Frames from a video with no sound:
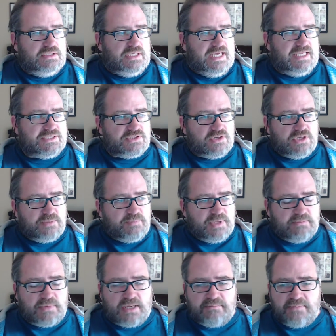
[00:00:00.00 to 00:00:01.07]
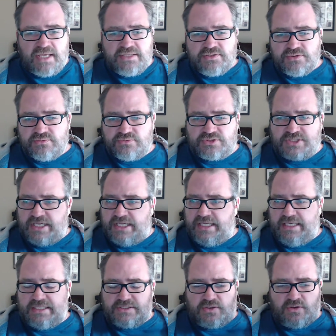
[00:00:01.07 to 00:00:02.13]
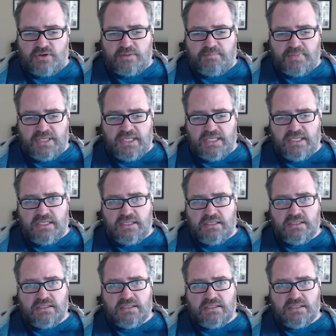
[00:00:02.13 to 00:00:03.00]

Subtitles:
It's got to be my mental state. It's got to be...